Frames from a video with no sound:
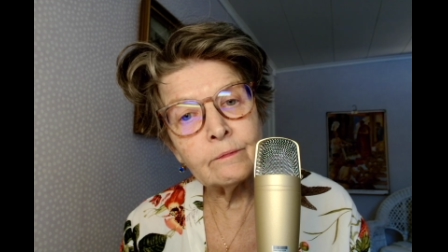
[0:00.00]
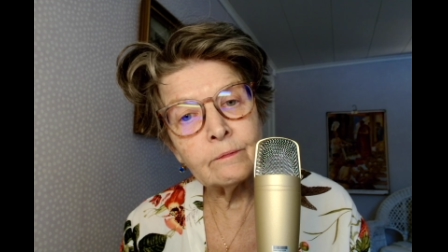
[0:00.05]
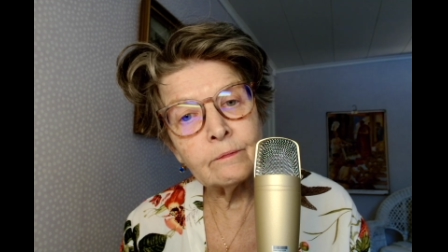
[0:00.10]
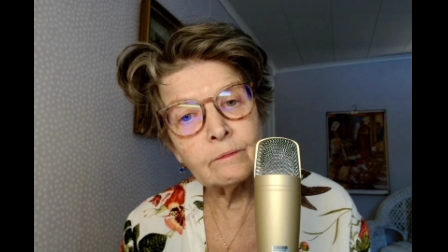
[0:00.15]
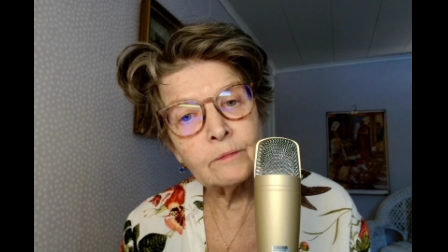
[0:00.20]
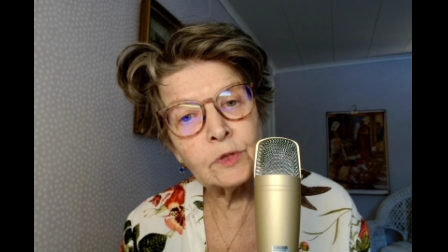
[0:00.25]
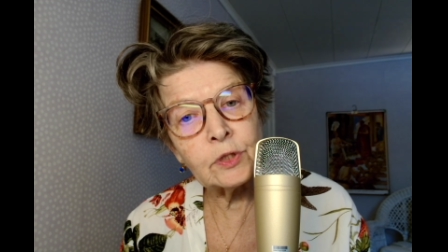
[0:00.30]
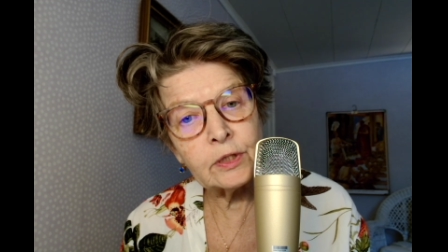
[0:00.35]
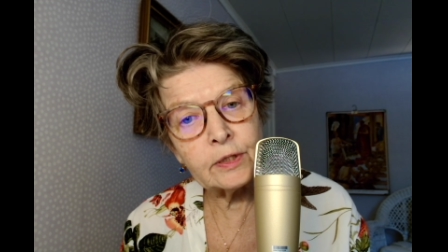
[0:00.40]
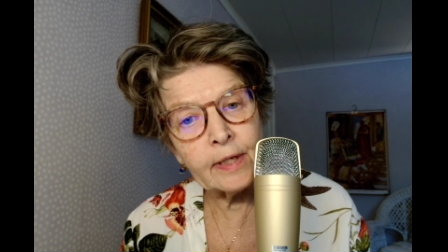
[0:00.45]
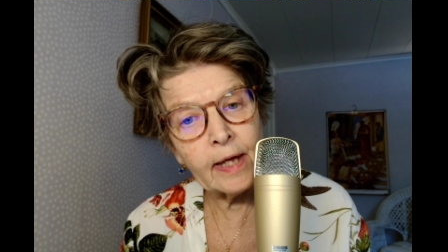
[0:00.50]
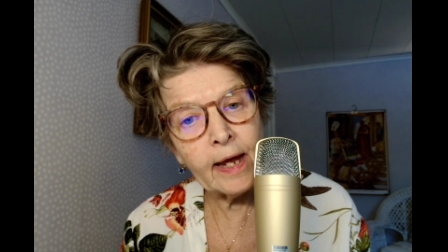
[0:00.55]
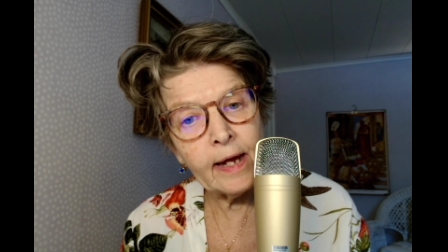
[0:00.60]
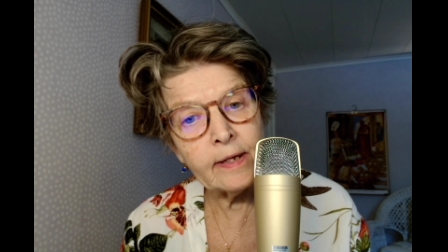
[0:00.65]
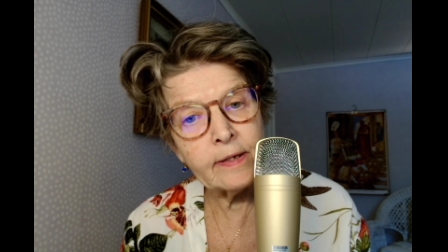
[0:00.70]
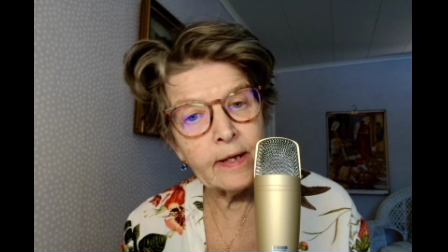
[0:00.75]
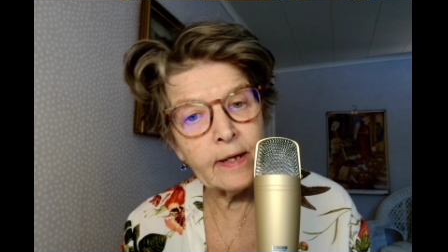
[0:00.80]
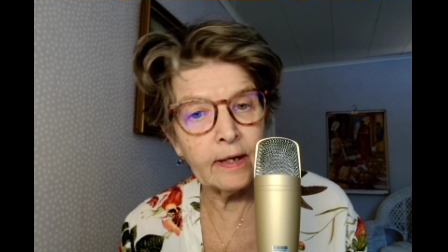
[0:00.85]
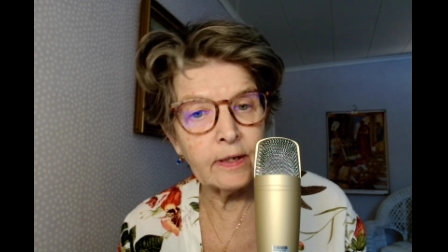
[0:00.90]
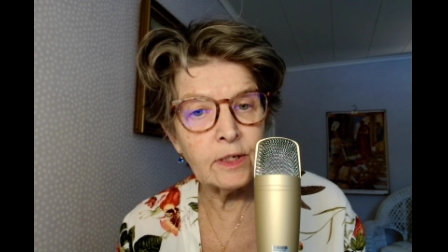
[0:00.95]

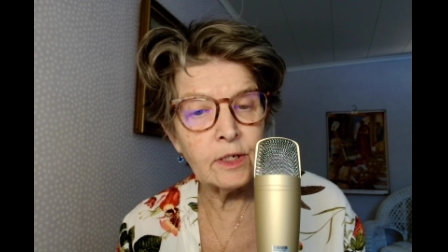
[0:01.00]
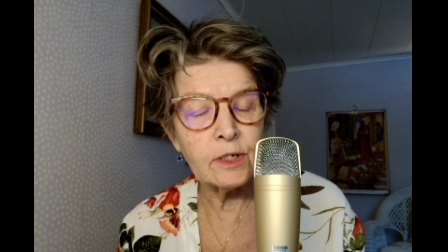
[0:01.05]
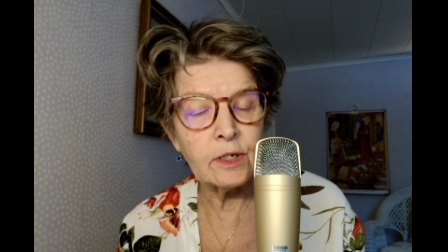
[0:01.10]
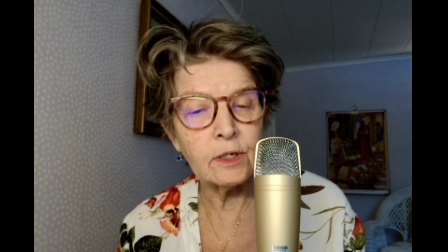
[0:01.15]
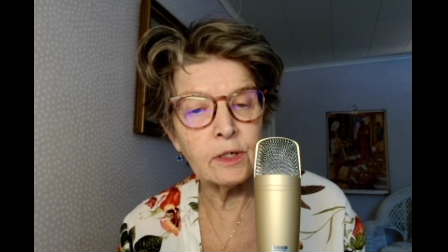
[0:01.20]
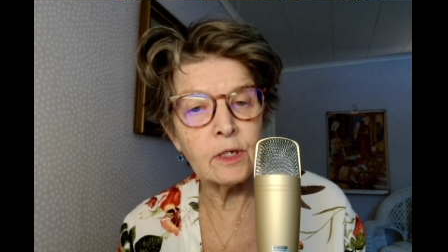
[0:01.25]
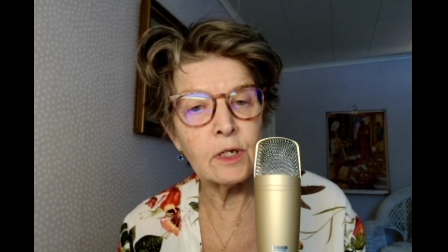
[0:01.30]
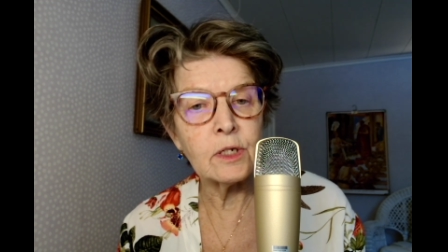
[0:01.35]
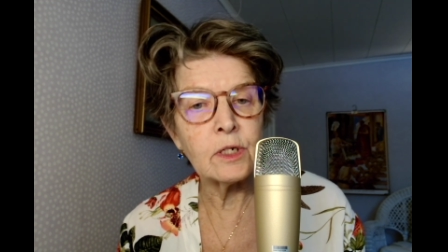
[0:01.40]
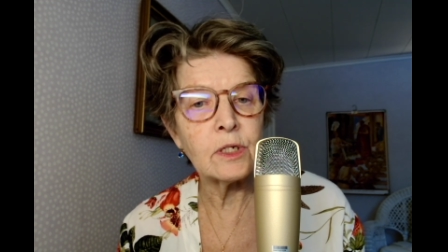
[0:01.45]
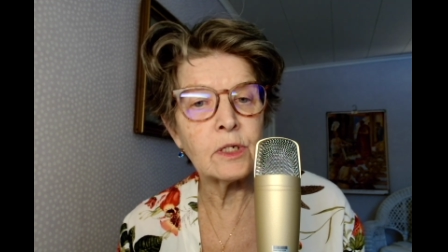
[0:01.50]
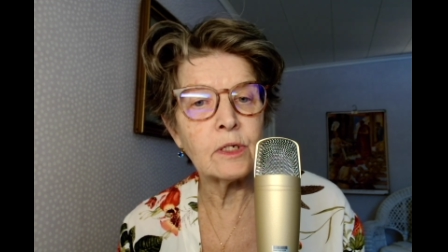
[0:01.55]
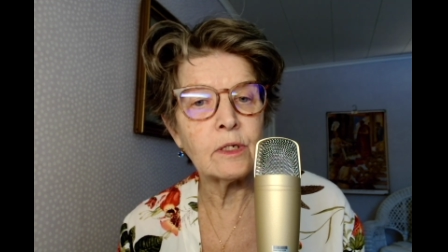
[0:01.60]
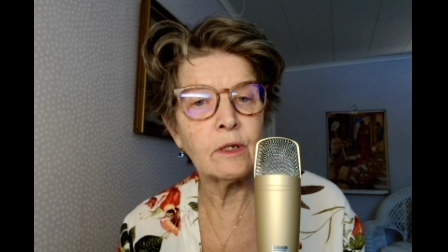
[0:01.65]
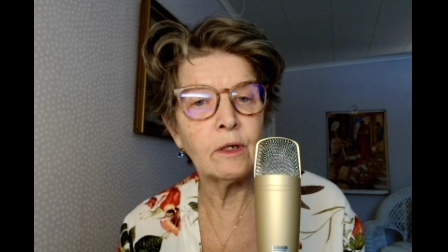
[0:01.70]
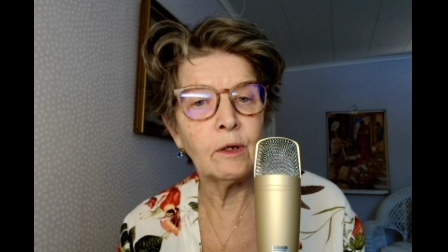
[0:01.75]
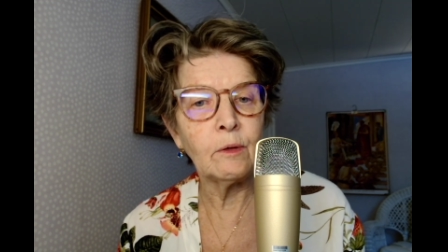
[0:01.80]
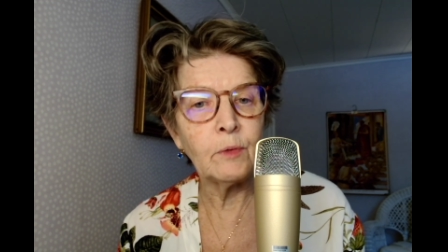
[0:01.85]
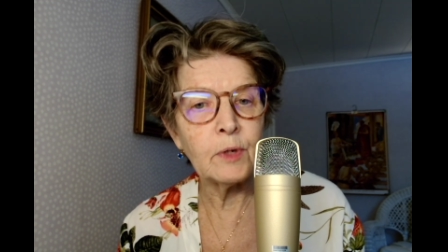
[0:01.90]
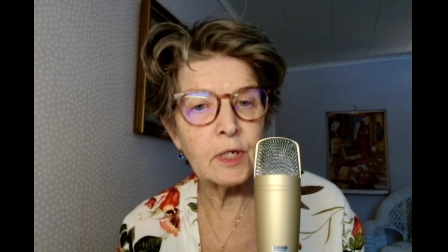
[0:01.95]
state enters,
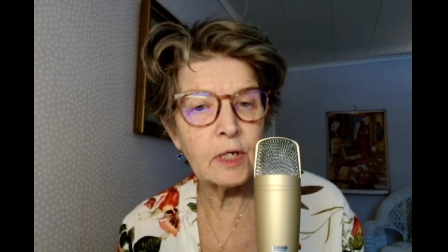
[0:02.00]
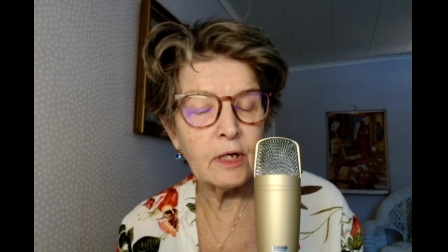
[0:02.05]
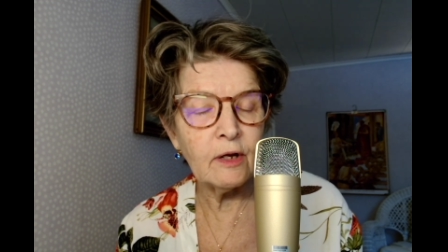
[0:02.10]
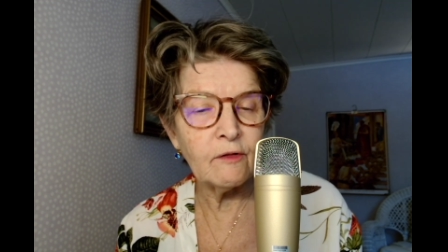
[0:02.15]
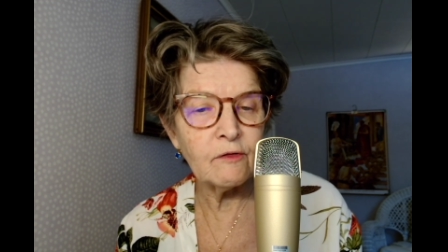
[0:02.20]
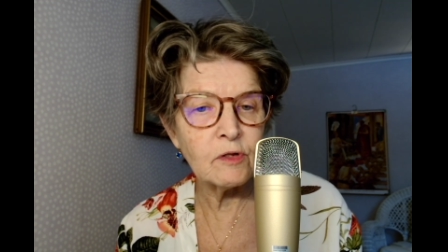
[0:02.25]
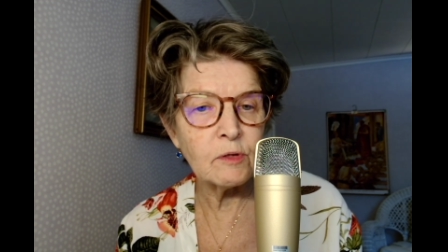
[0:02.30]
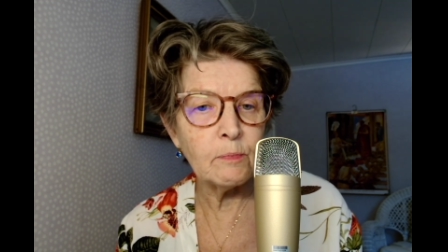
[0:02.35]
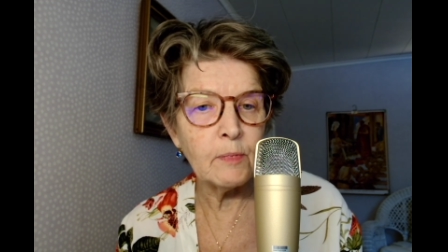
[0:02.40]
which gives